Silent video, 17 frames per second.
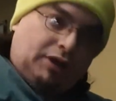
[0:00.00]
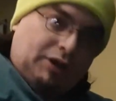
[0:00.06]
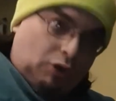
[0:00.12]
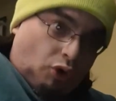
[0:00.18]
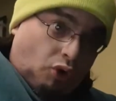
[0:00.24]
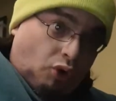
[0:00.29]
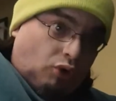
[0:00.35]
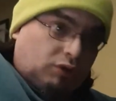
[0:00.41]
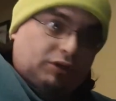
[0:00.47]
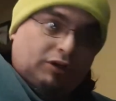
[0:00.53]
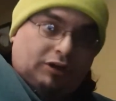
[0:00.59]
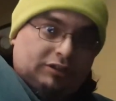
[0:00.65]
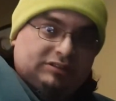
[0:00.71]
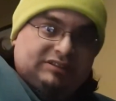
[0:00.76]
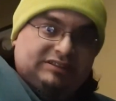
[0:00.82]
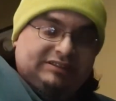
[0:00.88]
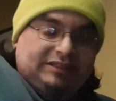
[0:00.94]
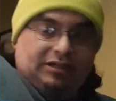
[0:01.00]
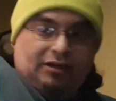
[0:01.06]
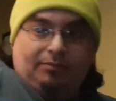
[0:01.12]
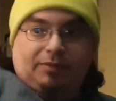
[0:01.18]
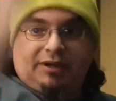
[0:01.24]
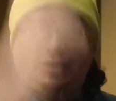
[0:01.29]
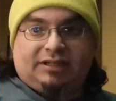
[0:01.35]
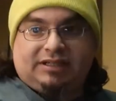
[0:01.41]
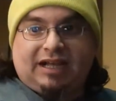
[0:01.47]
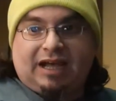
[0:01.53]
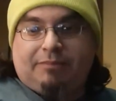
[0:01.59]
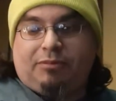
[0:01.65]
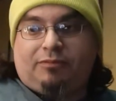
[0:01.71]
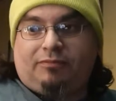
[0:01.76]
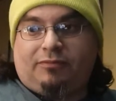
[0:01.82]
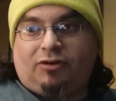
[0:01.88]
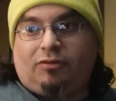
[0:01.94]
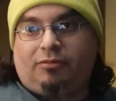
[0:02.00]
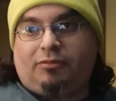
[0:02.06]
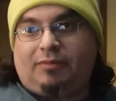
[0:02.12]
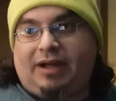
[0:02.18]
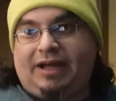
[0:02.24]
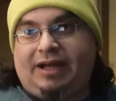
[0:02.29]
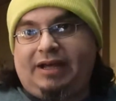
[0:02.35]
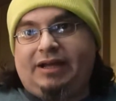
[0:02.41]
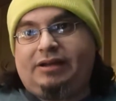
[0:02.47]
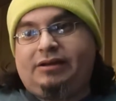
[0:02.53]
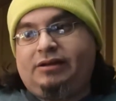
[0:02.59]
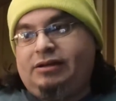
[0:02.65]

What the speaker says: Old RC up on top of over my head.